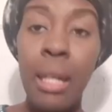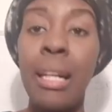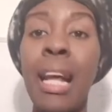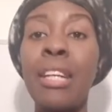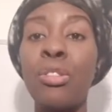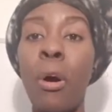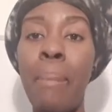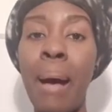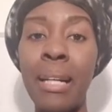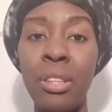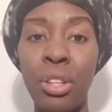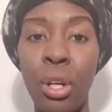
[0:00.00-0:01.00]
Let's go
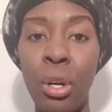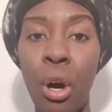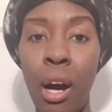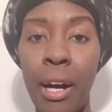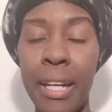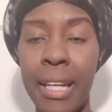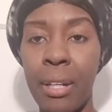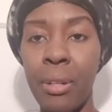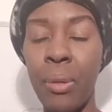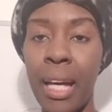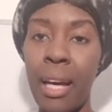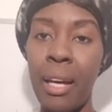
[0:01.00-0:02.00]
back to the car again,
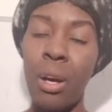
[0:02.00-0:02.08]
OK?